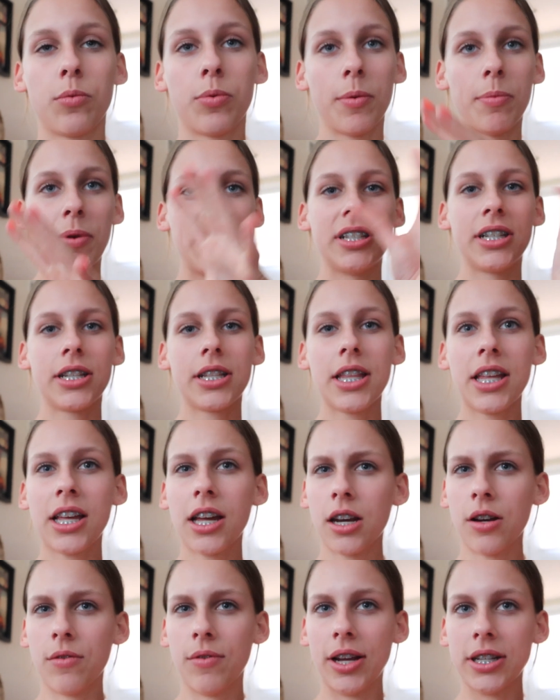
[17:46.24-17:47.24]
We're basically
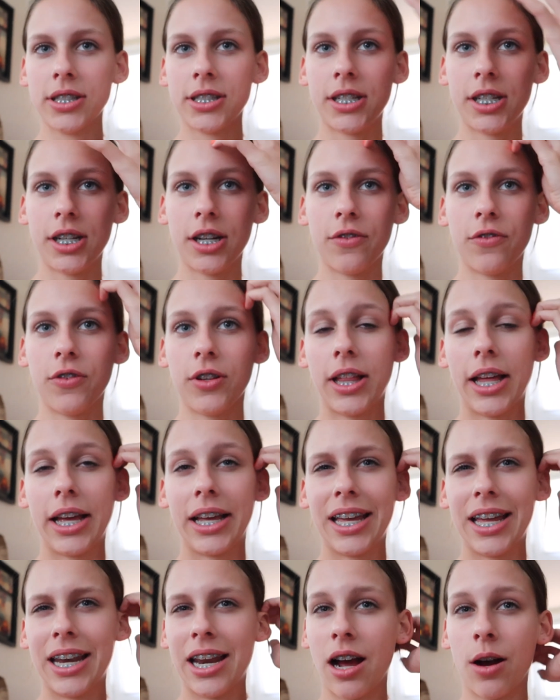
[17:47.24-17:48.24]
gonna rest here for
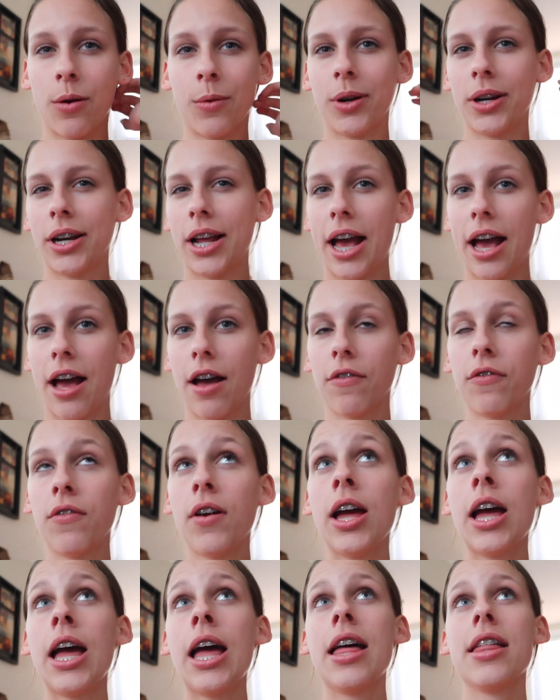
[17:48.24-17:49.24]
like an hour and a half.
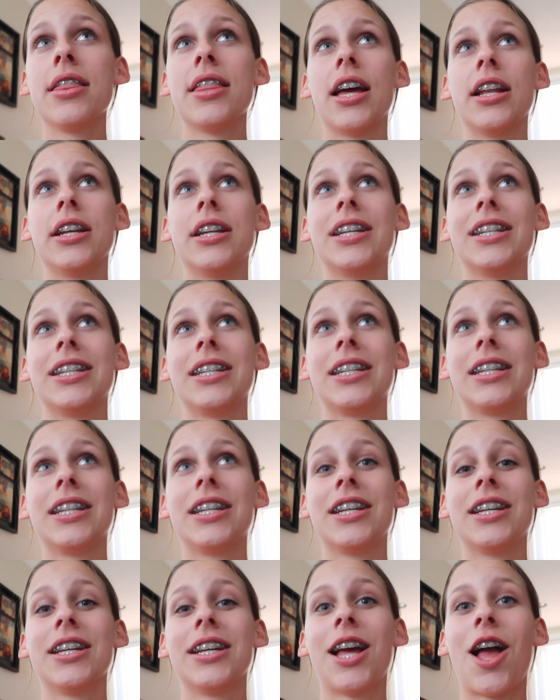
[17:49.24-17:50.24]
Then will
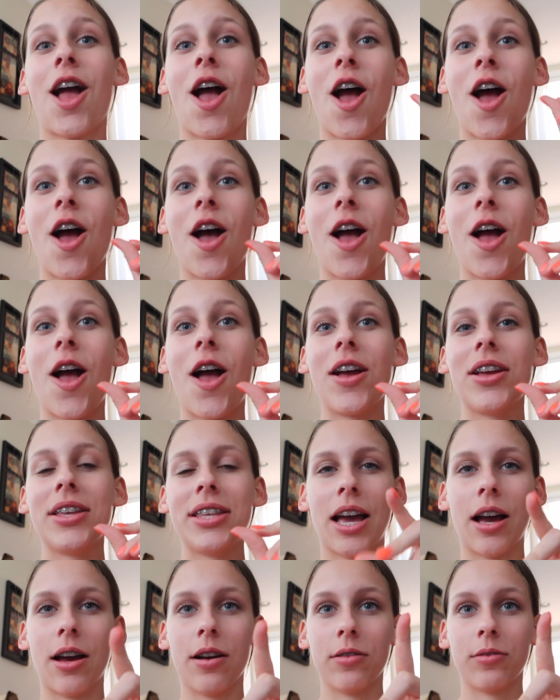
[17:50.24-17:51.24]
probably be sleeping.
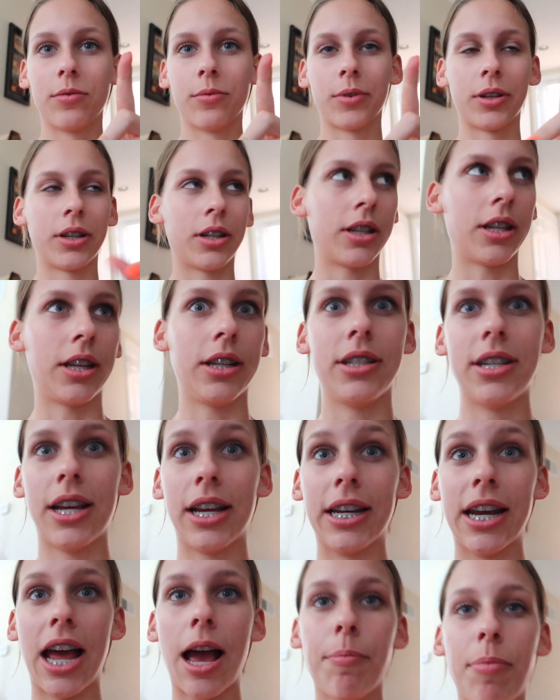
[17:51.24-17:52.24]
Yeah, we're gonna like
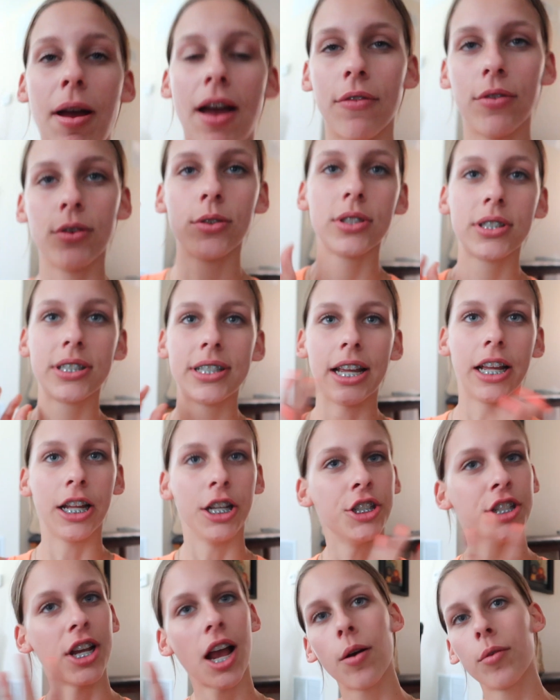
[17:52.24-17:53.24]
take a nap. Everyone's
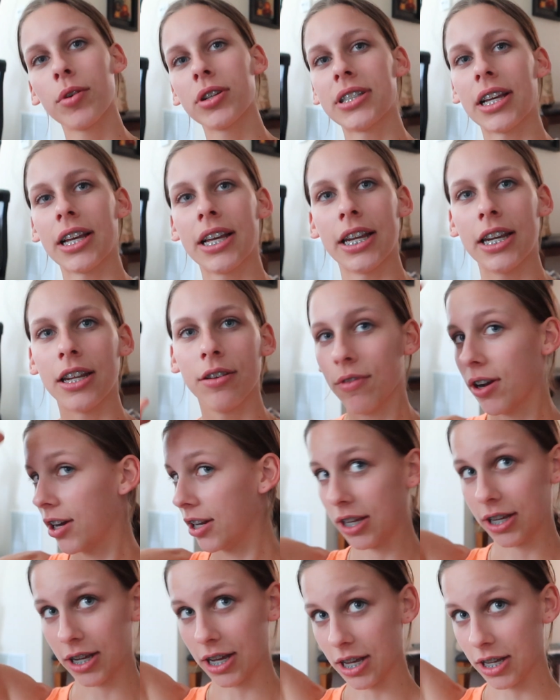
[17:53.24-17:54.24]
taking showers and getting
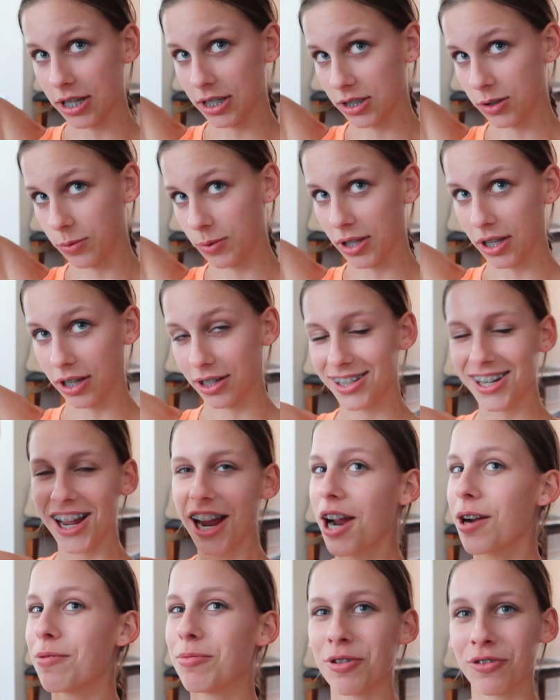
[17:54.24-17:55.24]
ready because we look
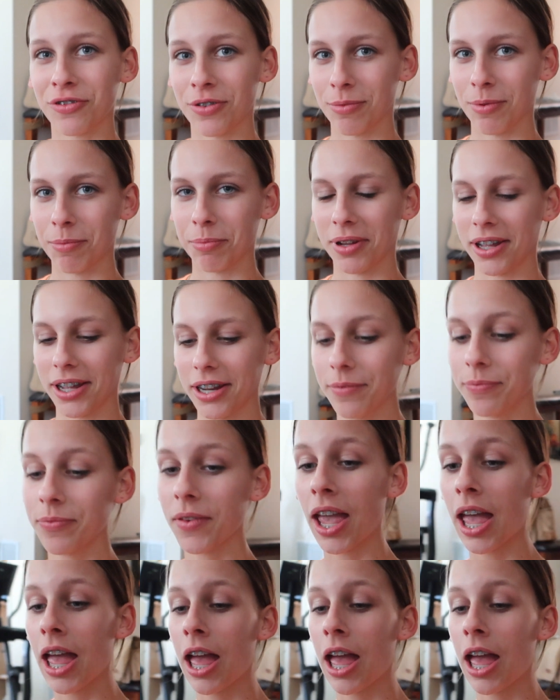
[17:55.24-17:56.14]
terrible from the plane.